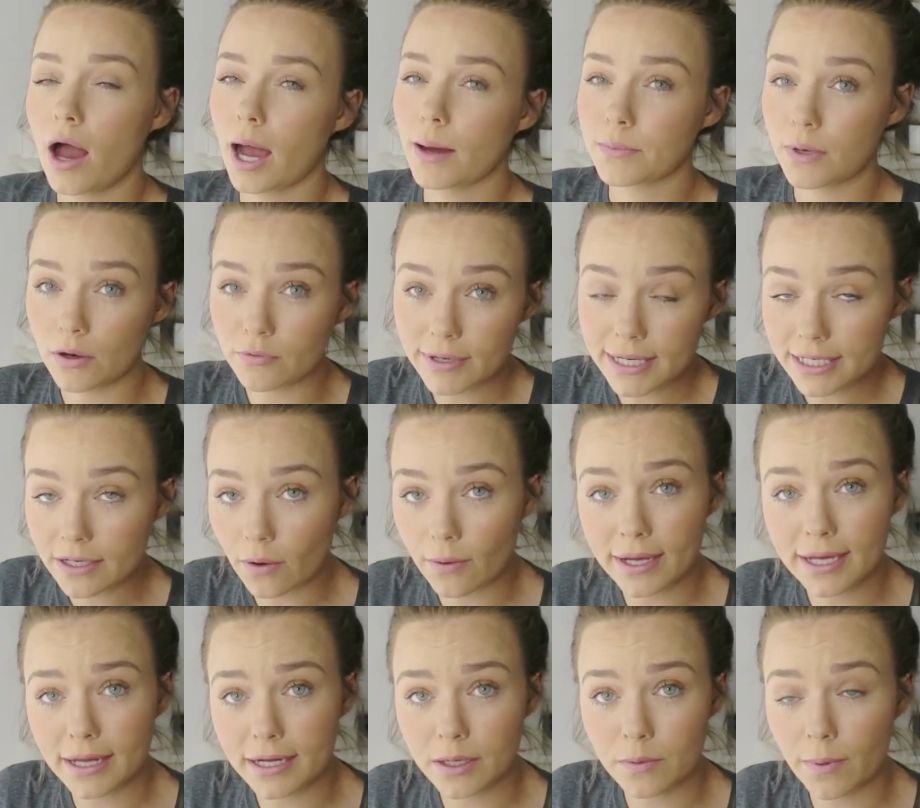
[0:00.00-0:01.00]
I'm not really
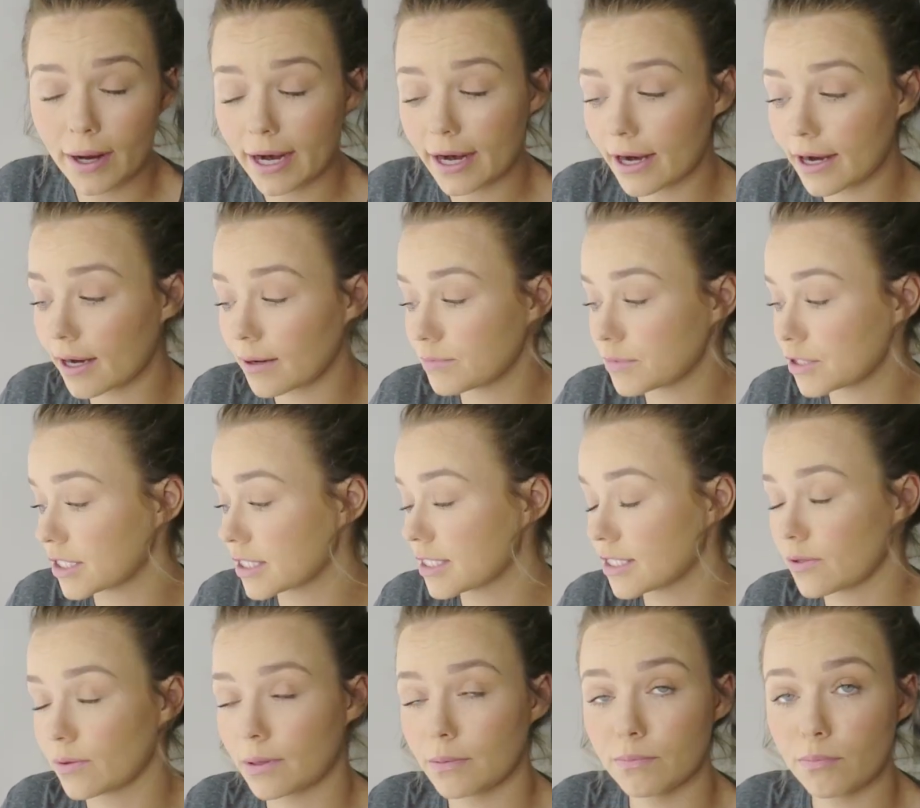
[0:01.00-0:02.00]
going anywhere, I'm
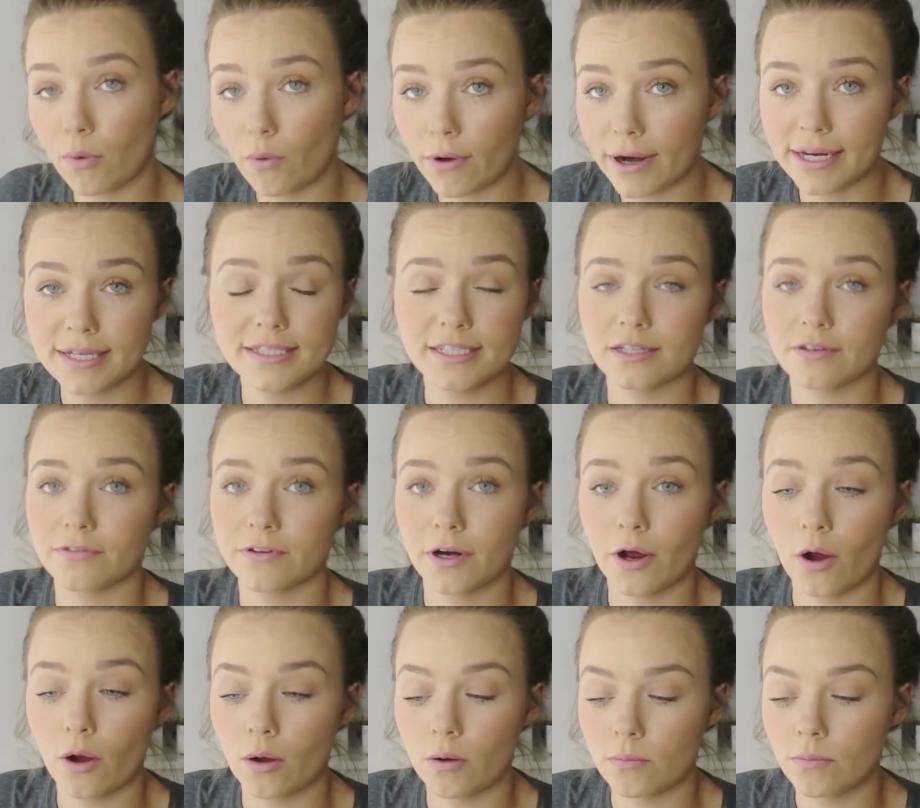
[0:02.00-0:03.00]
just doing boring stuff at
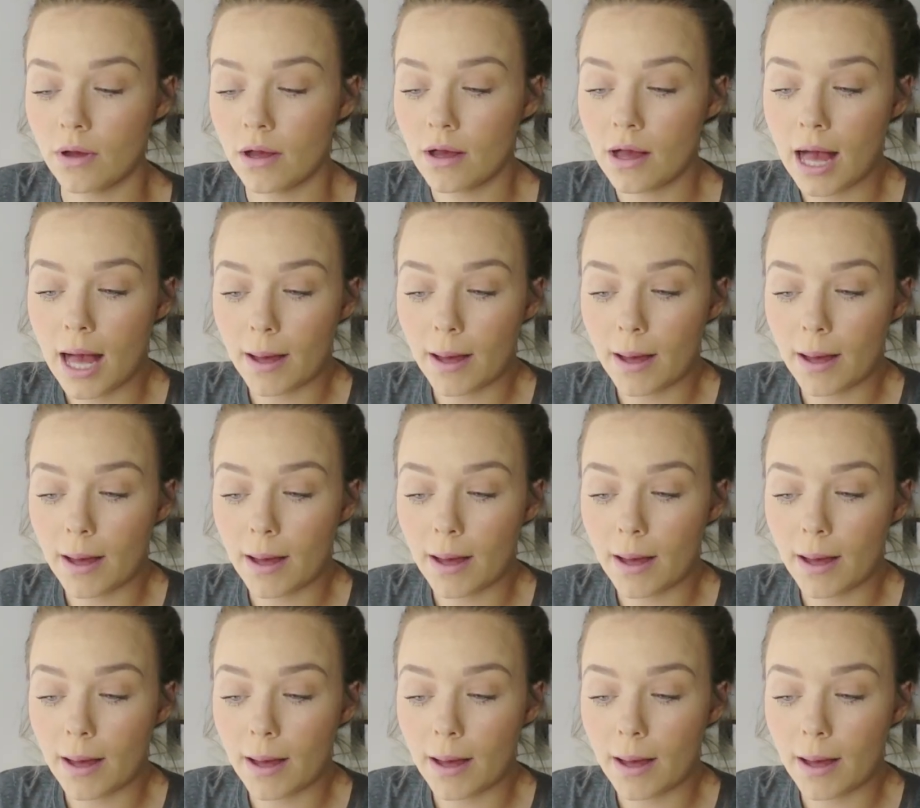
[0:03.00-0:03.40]
home,